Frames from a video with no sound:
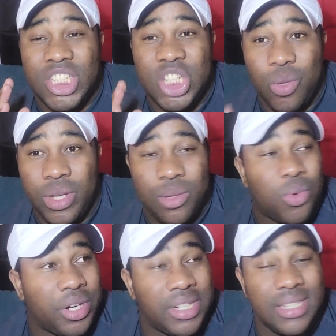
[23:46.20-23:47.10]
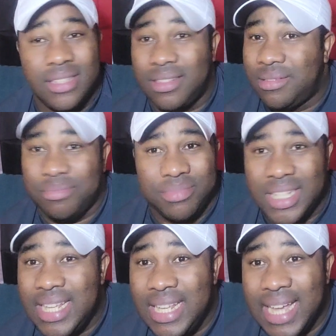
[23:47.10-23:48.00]
Joel Ward,
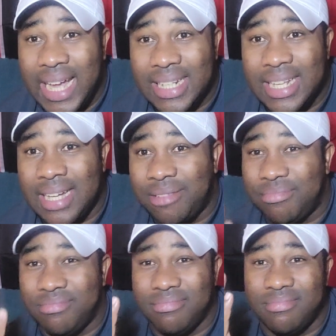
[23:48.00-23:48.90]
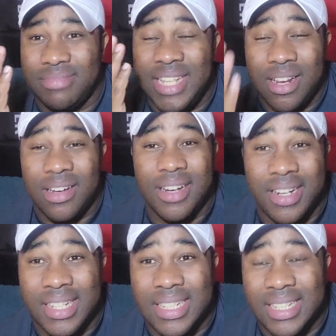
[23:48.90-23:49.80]
he had a yellow
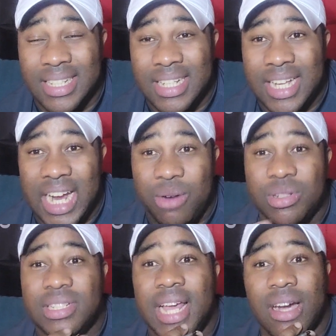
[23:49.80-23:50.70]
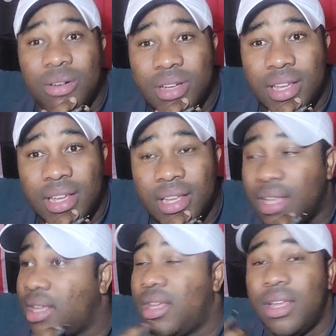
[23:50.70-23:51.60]
card. I was like, okay,
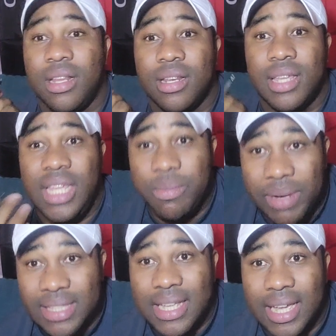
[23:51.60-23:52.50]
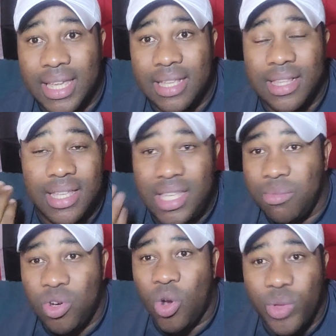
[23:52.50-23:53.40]
keep attacking,
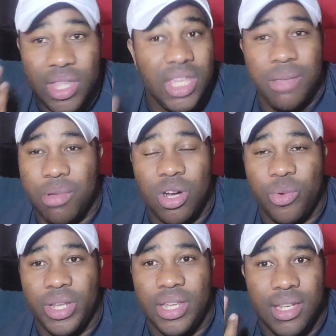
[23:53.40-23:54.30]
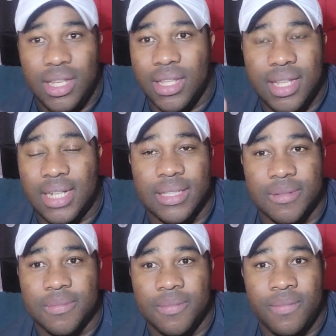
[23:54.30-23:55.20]
keep going, keep going. He did not.
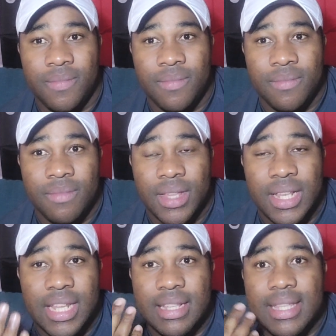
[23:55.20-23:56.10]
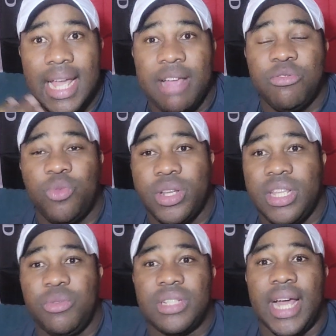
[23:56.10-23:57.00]
The times when
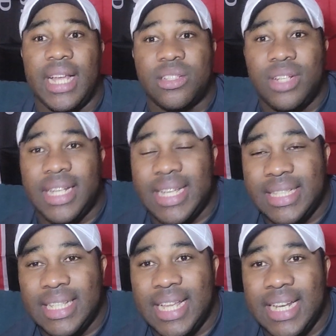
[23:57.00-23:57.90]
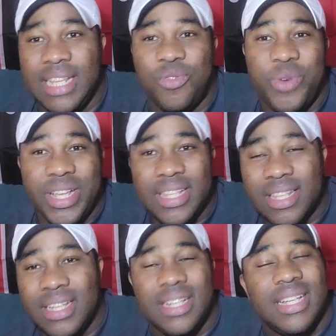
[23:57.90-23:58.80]
he was isolated and he
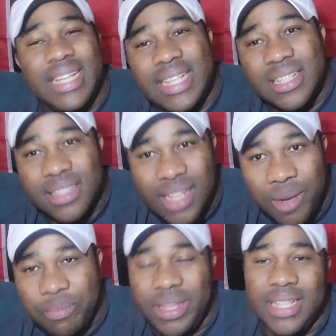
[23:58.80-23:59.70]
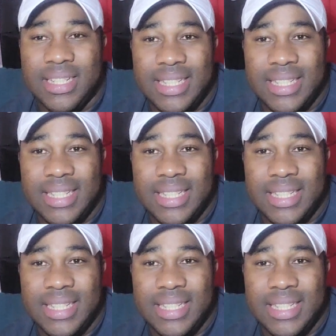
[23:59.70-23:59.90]
went, he stopped, he